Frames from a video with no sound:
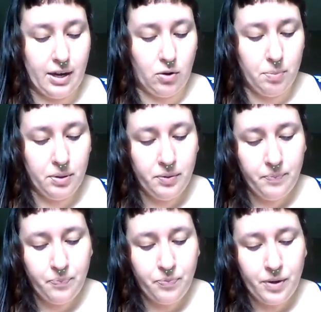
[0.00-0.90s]
help.
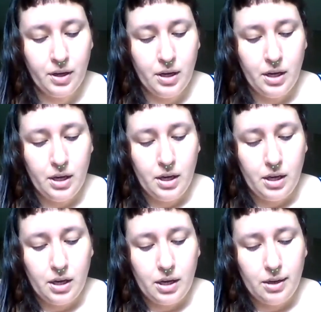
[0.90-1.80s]

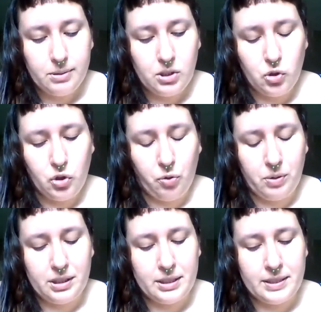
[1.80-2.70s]
I wasn't sure
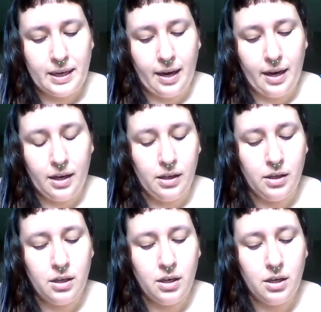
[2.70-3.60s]
what to say.
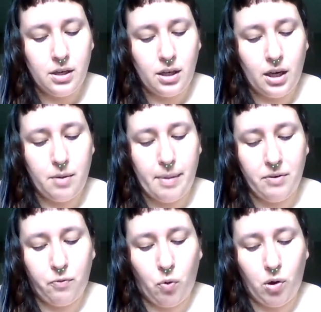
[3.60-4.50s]
Can a
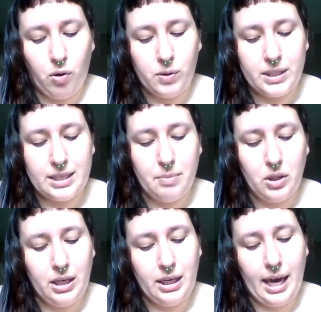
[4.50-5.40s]
metaphor or
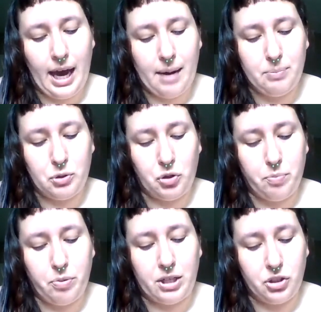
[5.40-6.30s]
simile capture
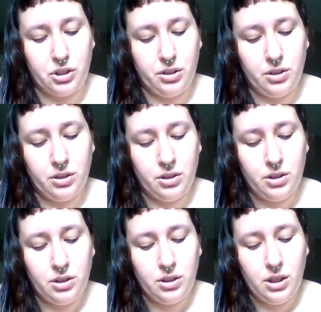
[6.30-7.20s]
depression?
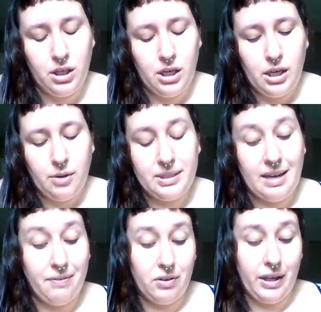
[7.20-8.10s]
It was
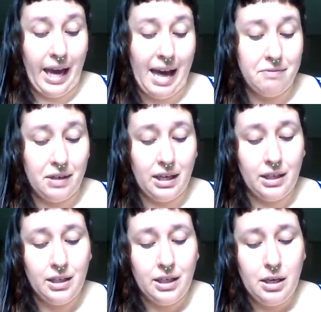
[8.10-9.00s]
definitely
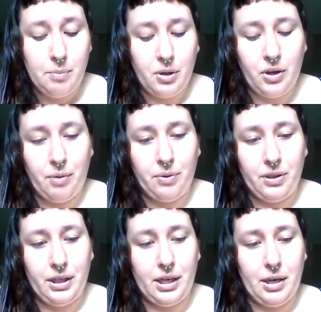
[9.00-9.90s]
heavy, but could I
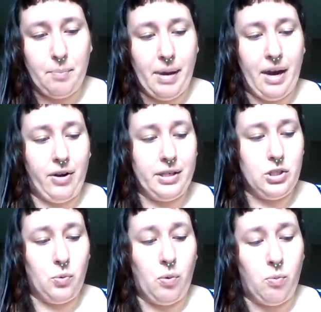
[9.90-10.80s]
really compare it
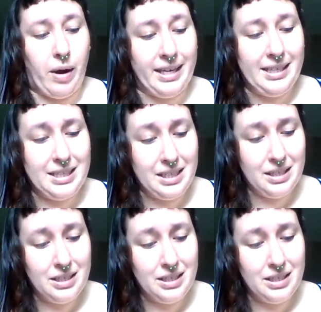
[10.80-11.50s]
to a weight?